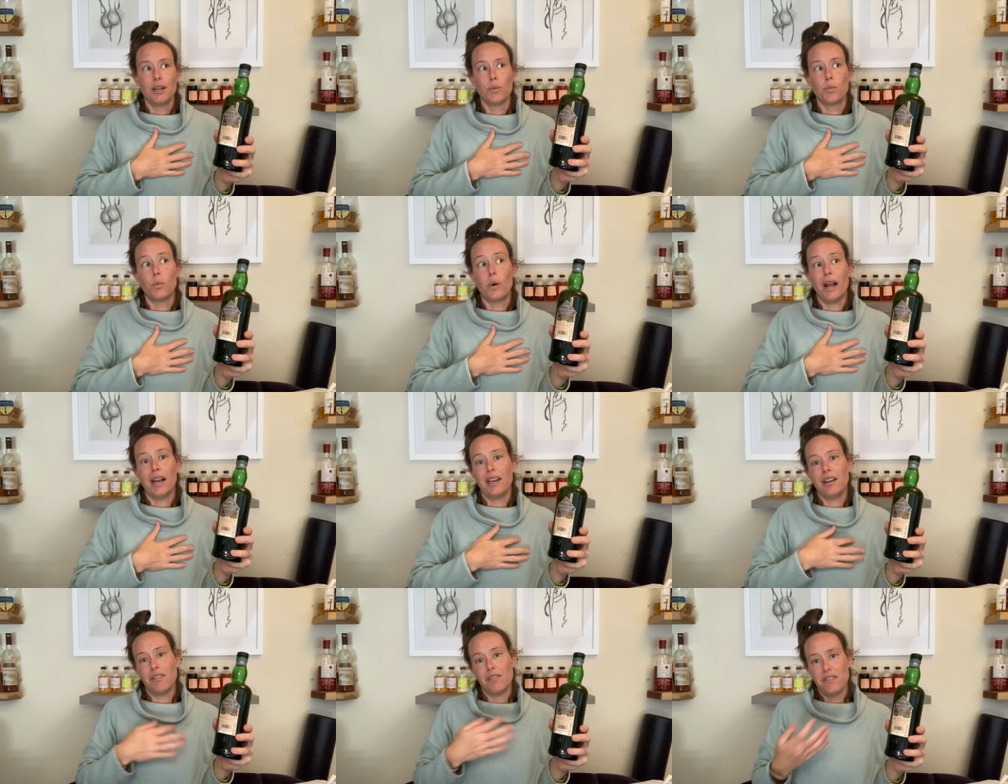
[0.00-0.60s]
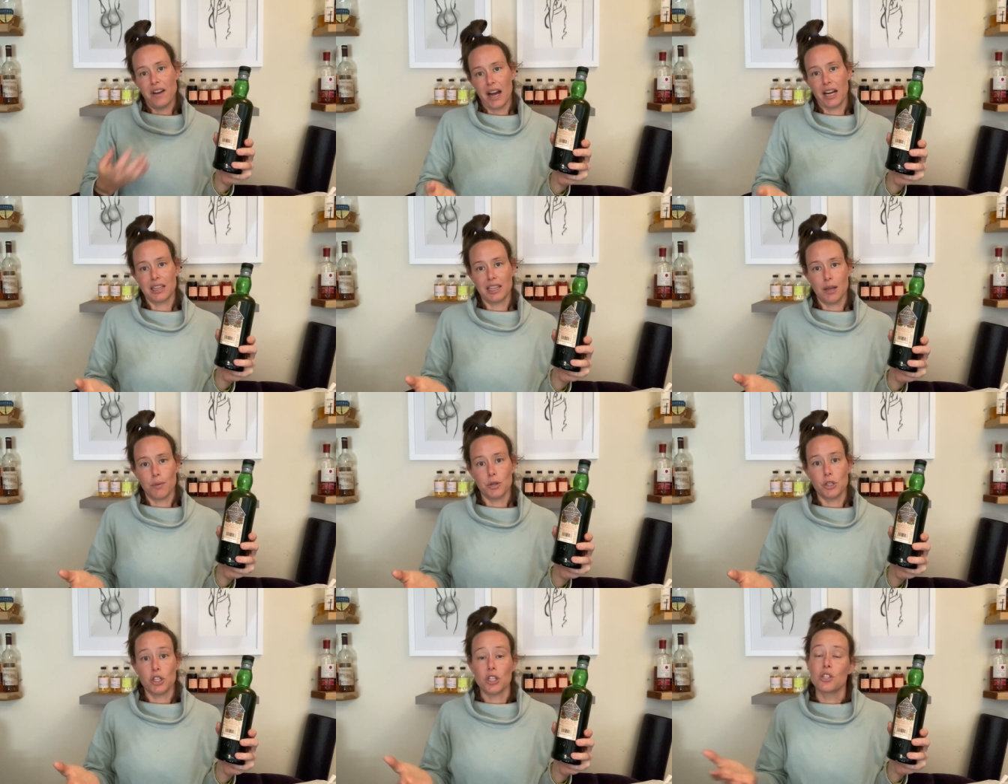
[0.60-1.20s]
when in fact
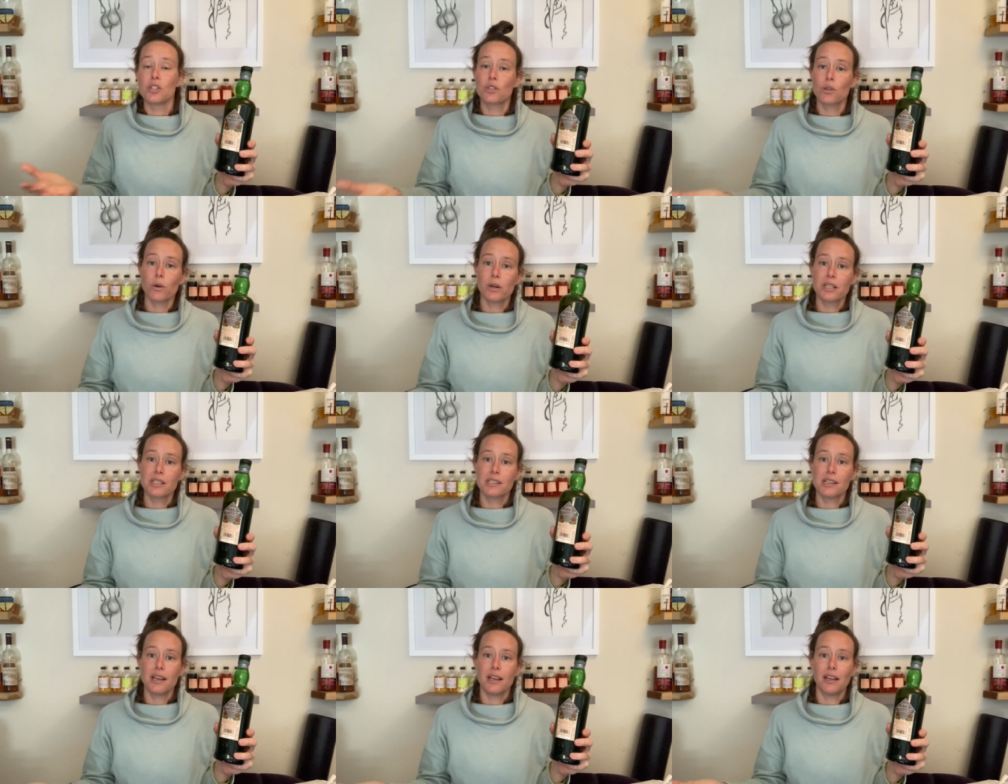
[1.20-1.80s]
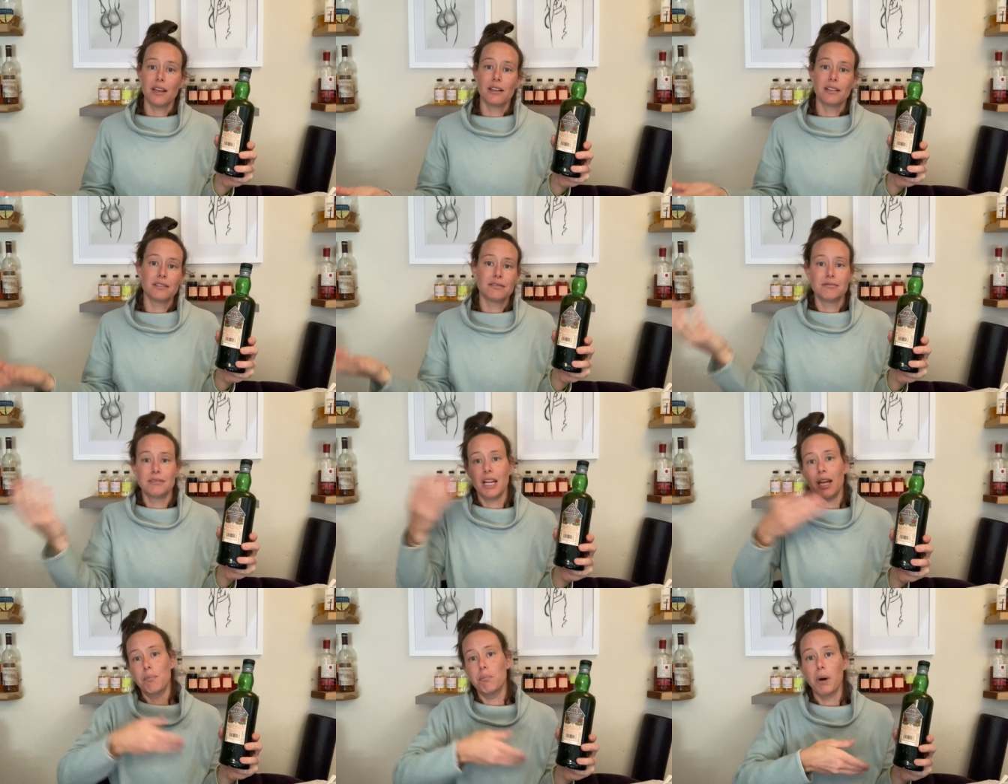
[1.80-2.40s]
they were just sourcing
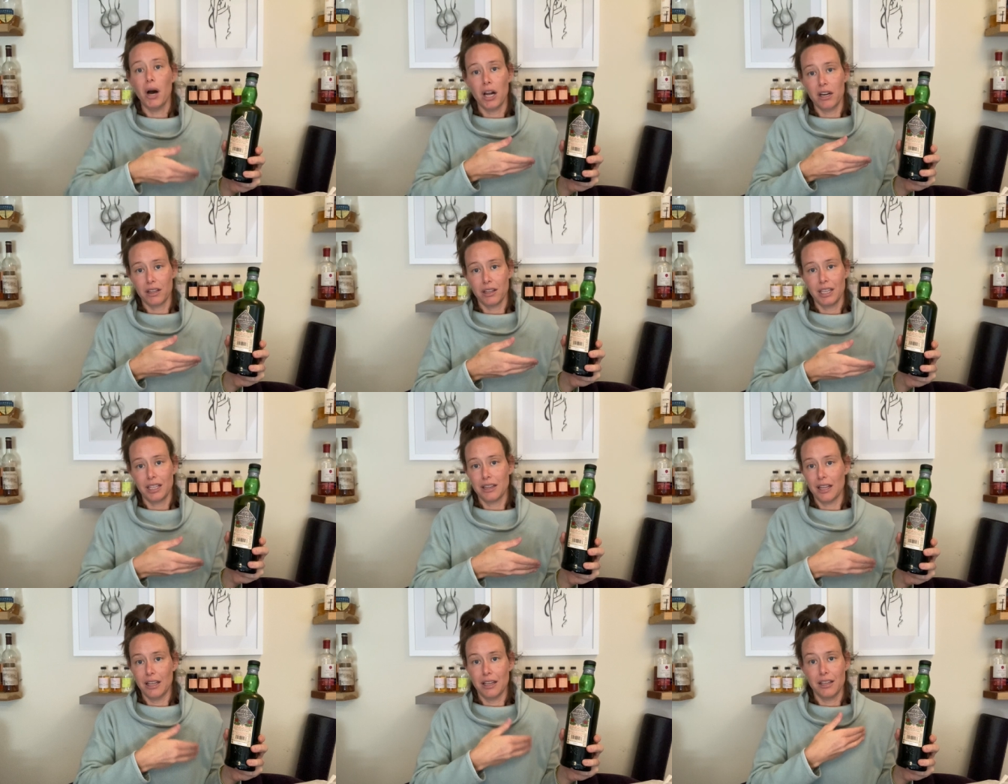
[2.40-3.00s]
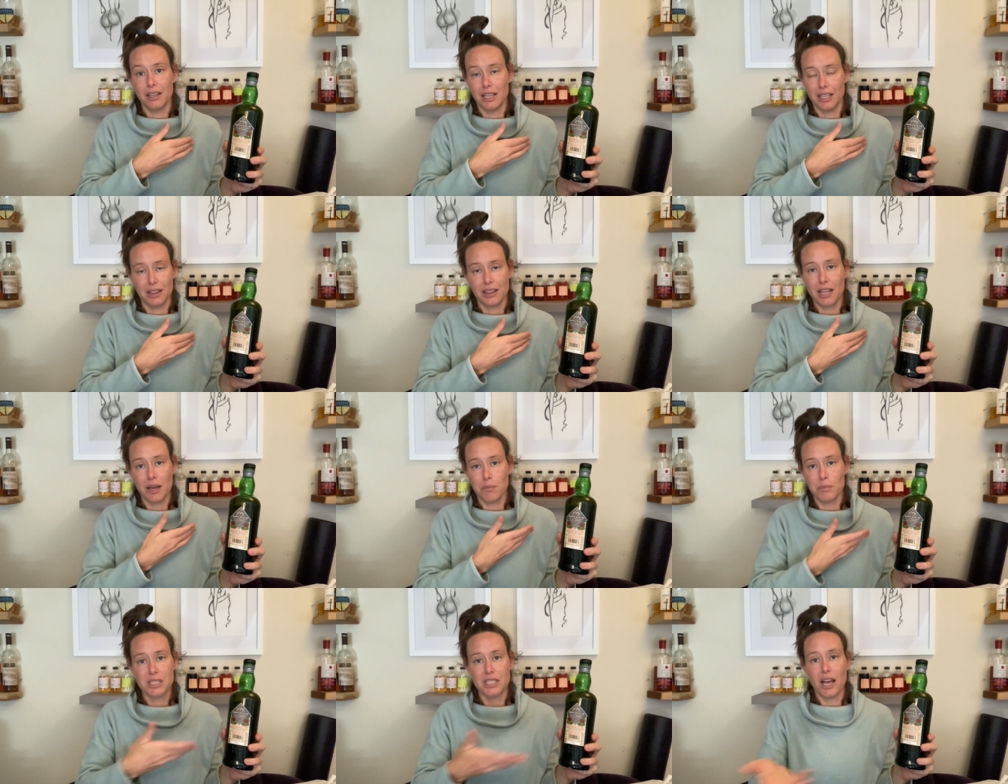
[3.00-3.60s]
and bottling it
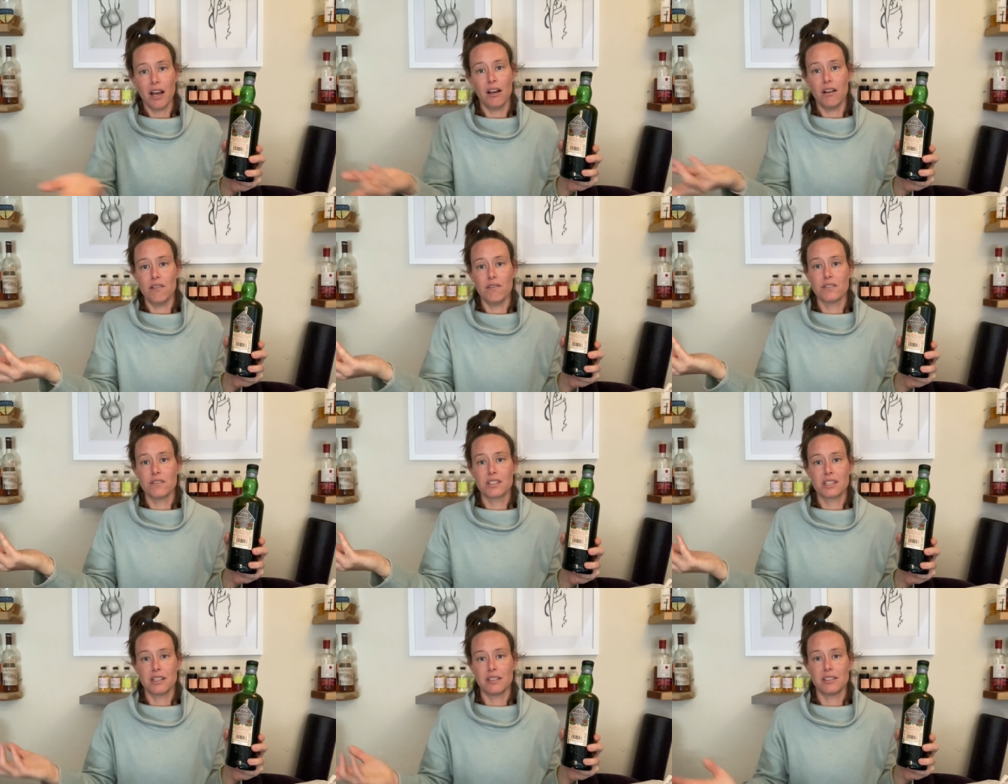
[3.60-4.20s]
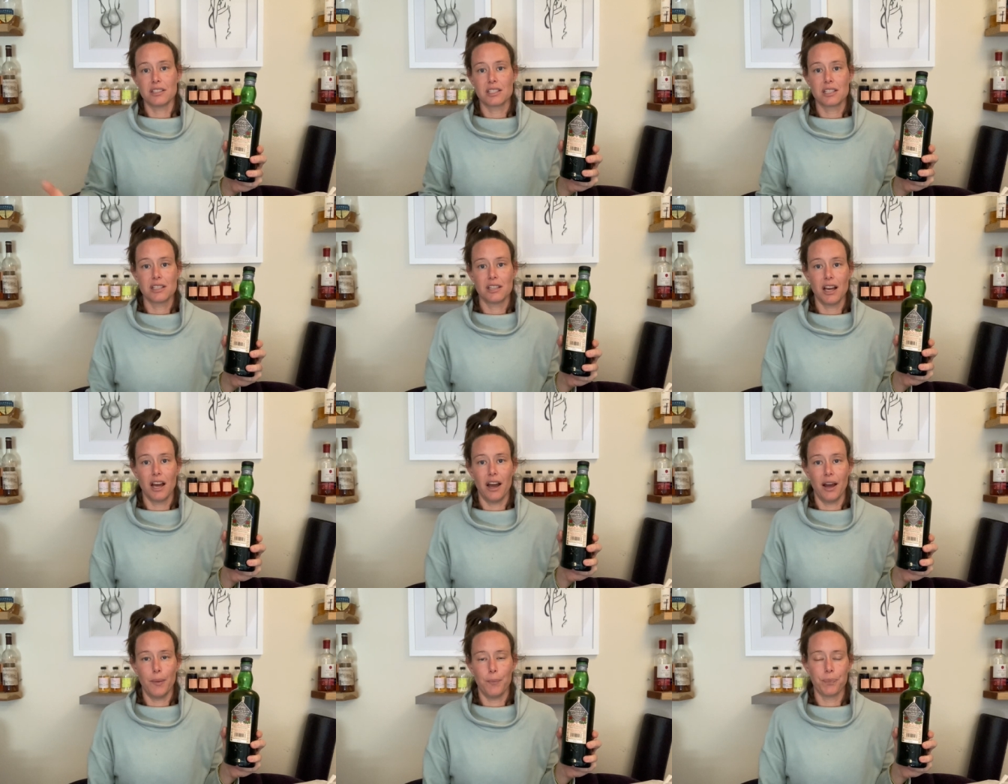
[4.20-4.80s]
themselves and
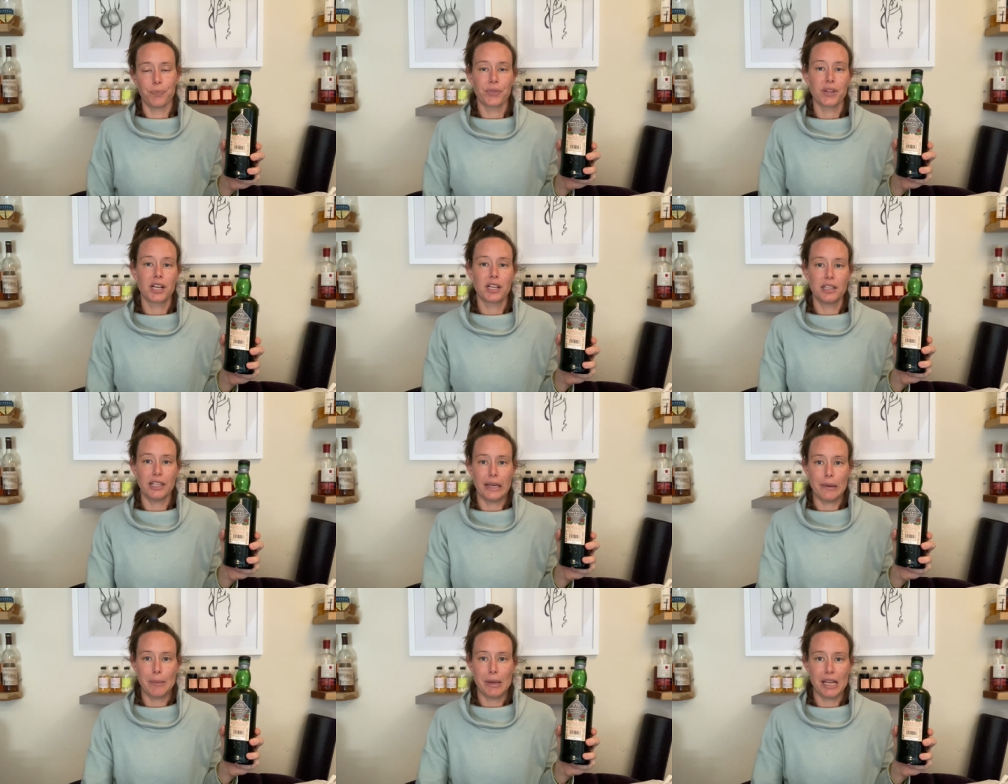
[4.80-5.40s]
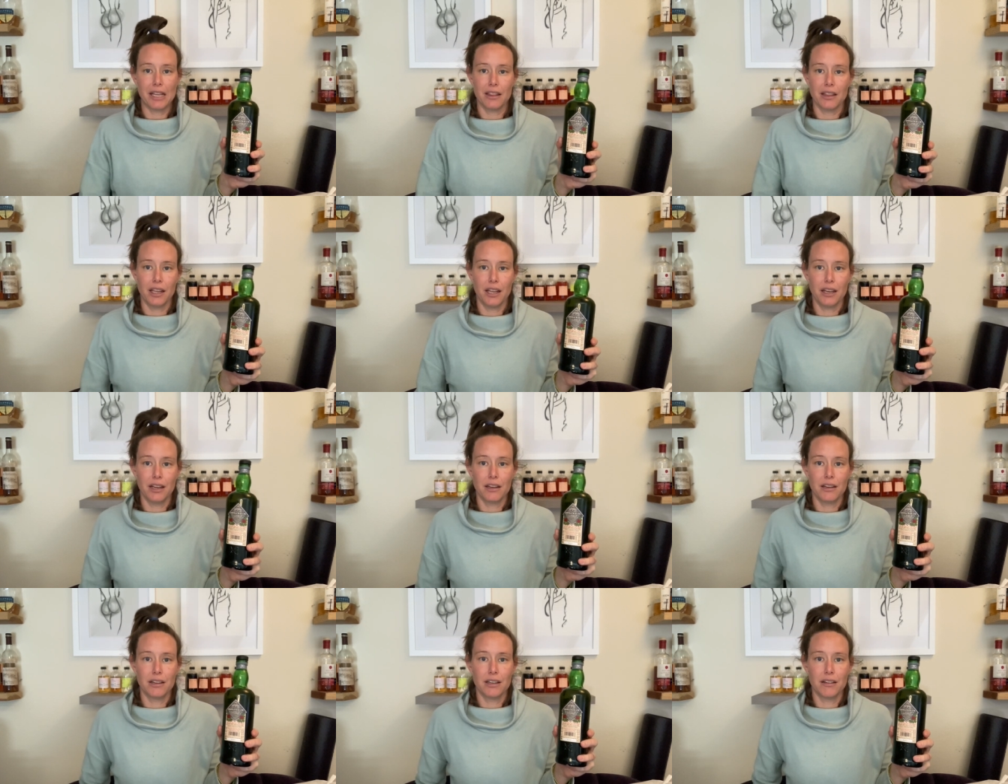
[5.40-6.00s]
um, claiming
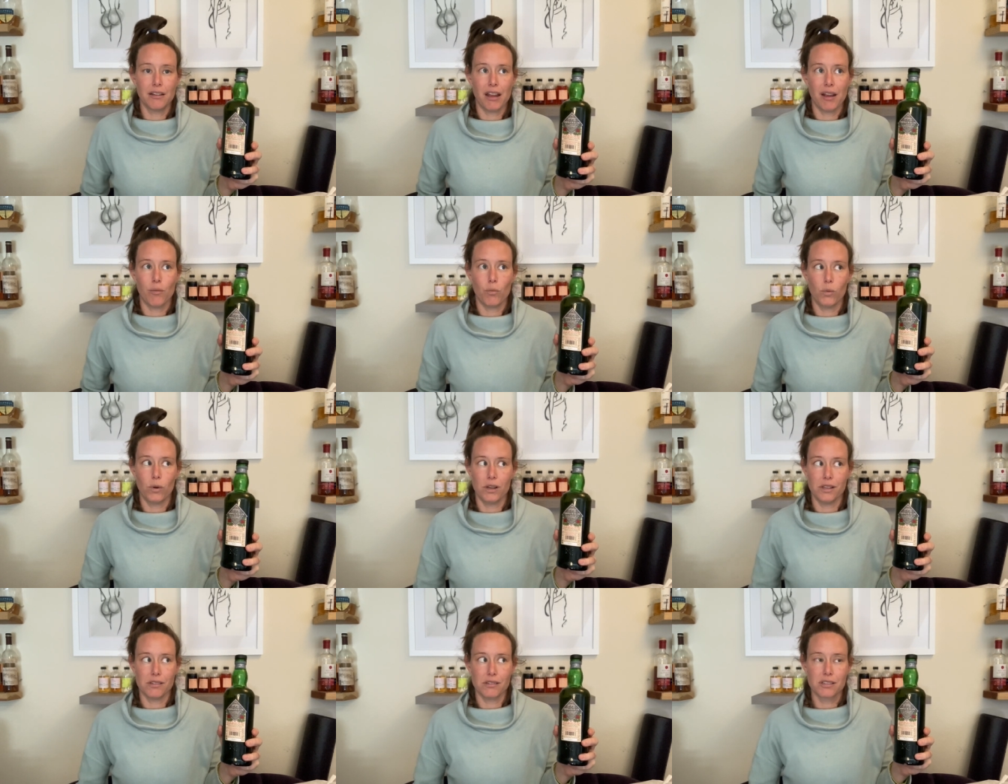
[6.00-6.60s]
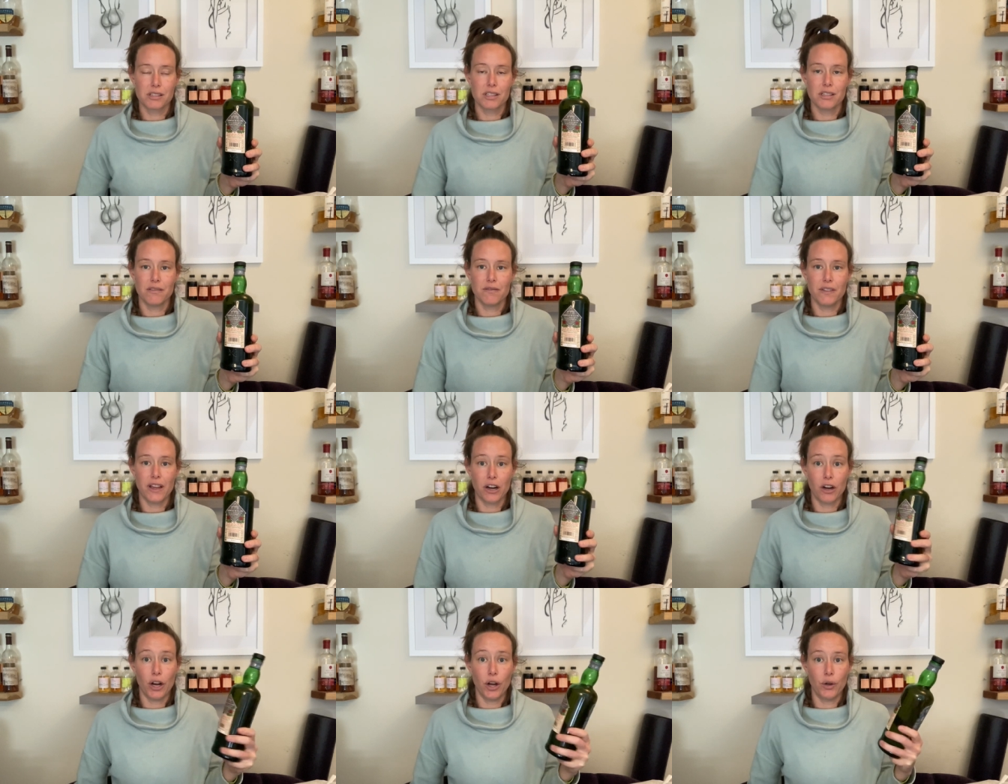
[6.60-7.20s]
that it was
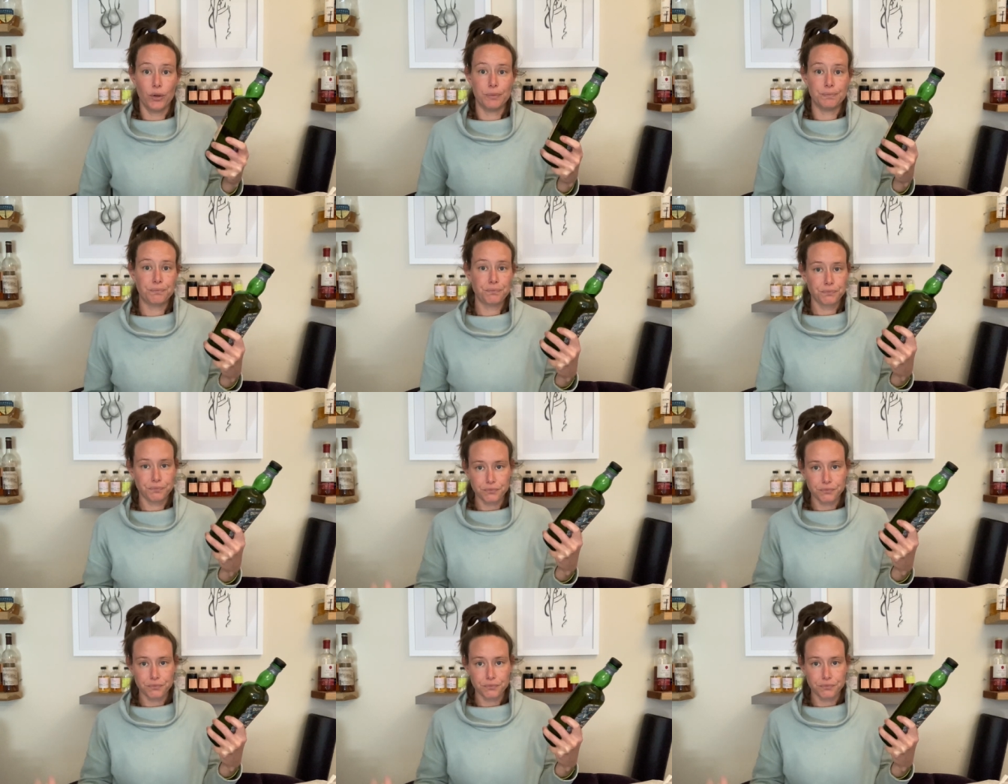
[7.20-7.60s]
their own.